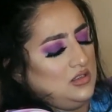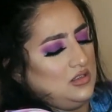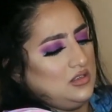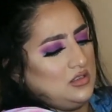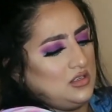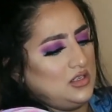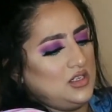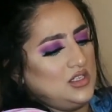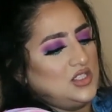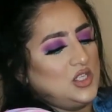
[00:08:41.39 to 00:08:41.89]

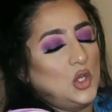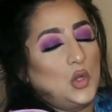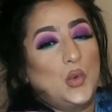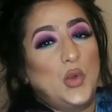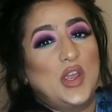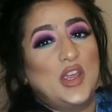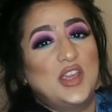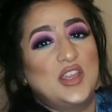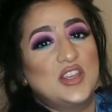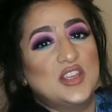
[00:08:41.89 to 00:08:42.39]
Because the
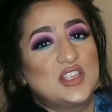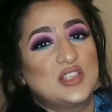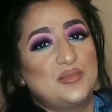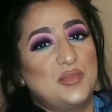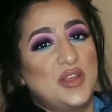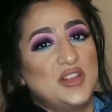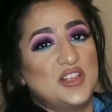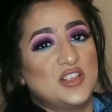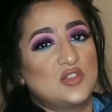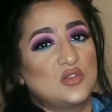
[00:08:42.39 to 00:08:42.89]
quicker you
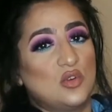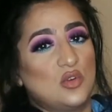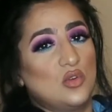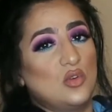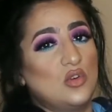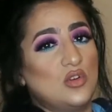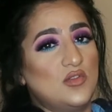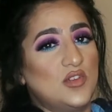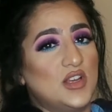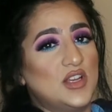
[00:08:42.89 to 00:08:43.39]
spread this all
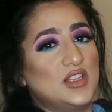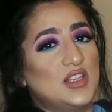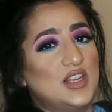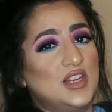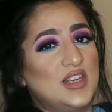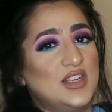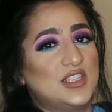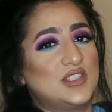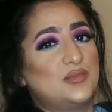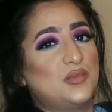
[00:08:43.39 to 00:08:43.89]
over, the
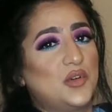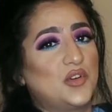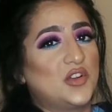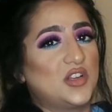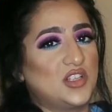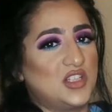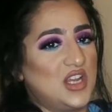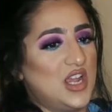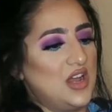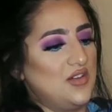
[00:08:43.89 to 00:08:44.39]
less
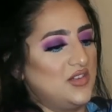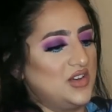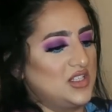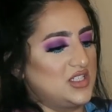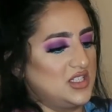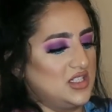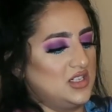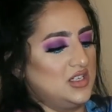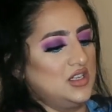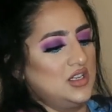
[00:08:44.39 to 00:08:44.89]
product you're having
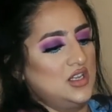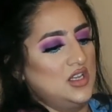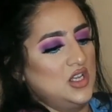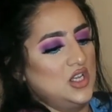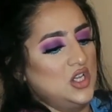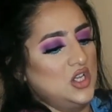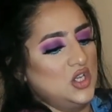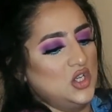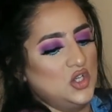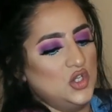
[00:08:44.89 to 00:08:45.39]
to
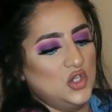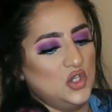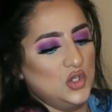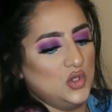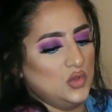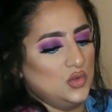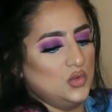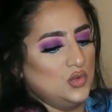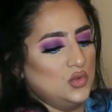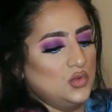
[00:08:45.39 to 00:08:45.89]

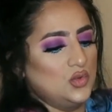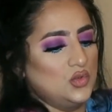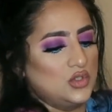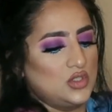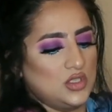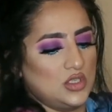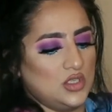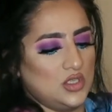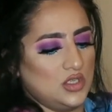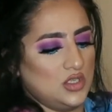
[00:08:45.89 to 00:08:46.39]

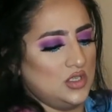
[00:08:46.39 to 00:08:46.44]
use.